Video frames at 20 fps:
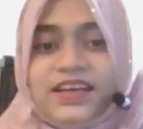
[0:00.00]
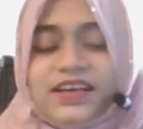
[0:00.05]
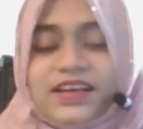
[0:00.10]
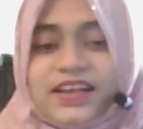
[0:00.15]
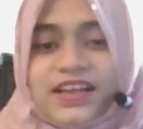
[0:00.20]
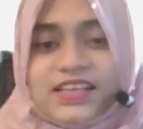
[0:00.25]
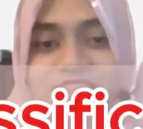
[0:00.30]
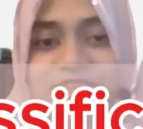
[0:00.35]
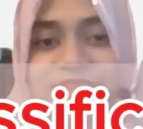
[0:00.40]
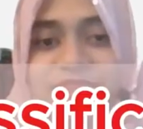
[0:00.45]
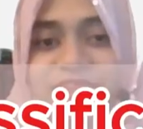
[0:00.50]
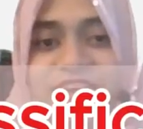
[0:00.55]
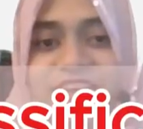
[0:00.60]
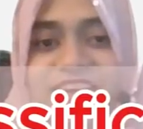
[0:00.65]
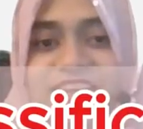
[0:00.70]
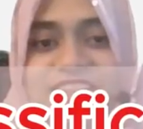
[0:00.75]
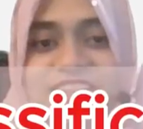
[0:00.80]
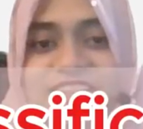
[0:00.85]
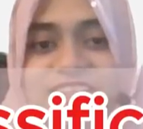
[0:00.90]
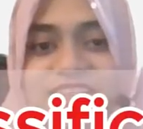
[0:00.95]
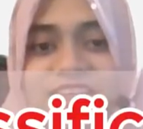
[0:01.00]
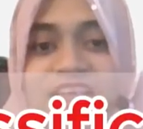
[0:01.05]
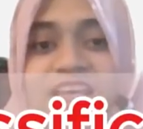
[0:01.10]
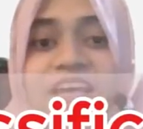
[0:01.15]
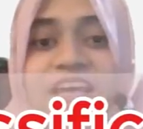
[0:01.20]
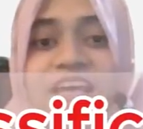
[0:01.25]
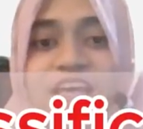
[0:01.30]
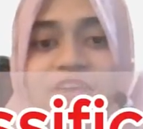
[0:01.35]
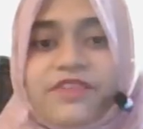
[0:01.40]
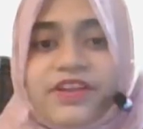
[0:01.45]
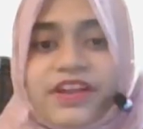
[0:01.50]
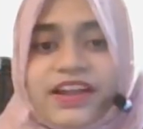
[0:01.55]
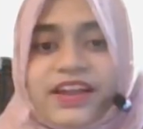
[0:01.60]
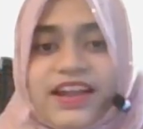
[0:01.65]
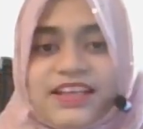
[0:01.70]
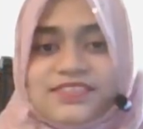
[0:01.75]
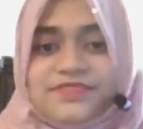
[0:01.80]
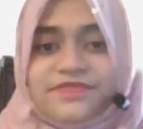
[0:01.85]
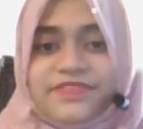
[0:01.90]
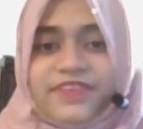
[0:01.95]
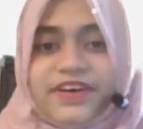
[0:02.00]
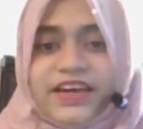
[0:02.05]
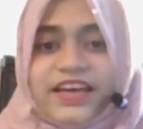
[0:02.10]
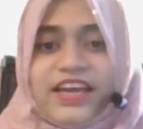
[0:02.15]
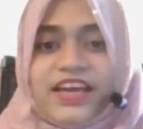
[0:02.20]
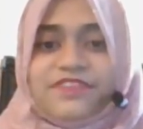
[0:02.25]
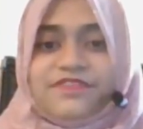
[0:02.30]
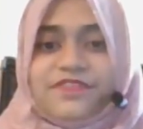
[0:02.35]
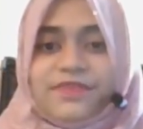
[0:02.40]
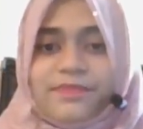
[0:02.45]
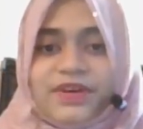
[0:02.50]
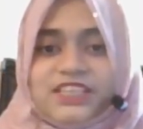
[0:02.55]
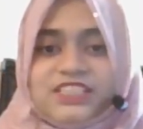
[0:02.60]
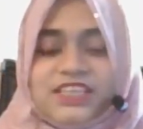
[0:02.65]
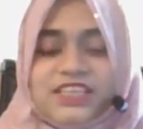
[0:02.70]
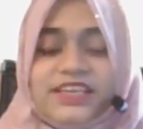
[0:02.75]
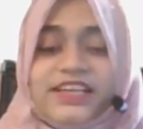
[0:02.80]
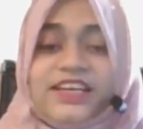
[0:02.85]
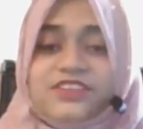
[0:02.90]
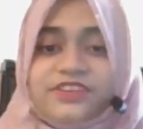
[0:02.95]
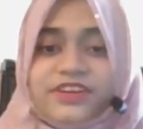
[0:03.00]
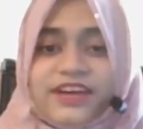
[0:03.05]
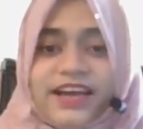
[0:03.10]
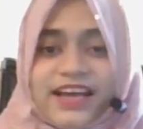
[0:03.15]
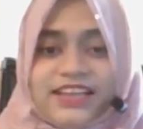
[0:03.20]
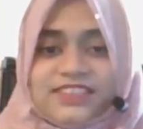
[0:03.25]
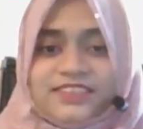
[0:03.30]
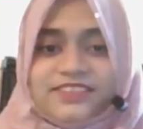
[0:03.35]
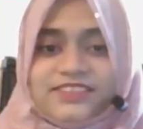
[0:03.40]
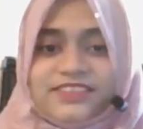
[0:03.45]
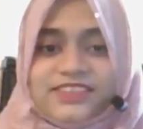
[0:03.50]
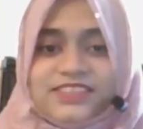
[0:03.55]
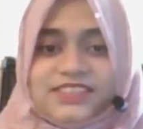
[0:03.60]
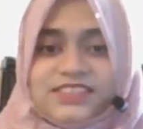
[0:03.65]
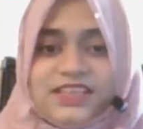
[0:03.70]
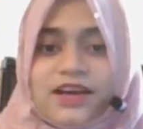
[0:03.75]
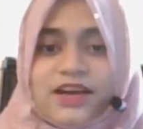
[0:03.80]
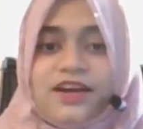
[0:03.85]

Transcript: Classification. You will classify information into categories.